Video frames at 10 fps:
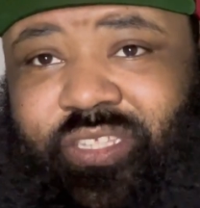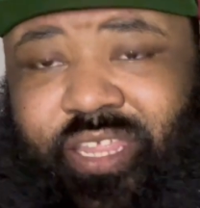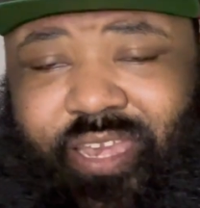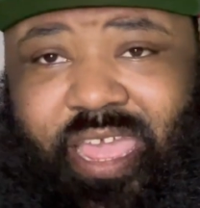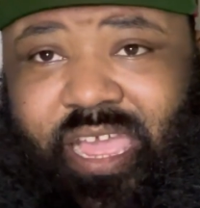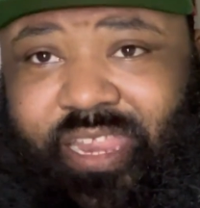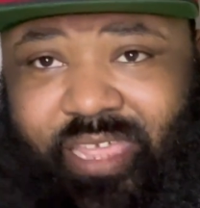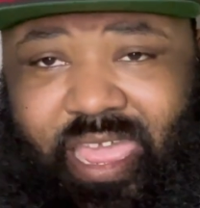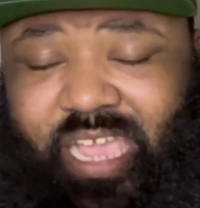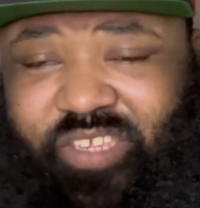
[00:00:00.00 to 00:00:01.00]

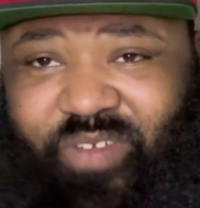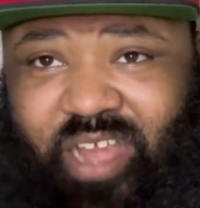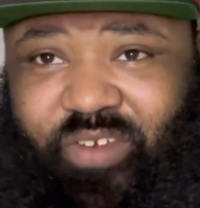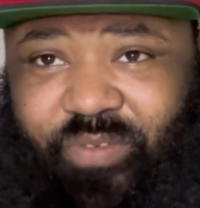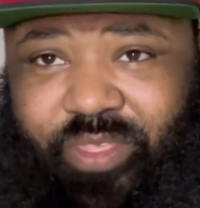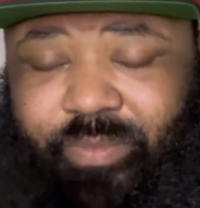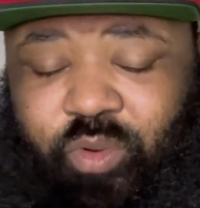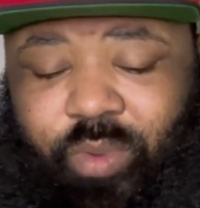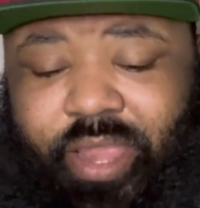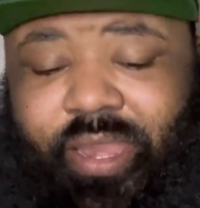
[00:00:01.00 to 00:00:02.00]
the X factor for them
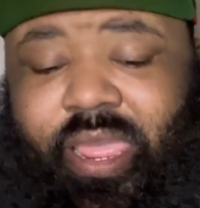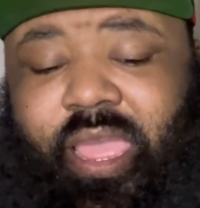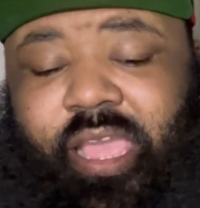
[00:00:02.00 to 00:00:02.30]
to win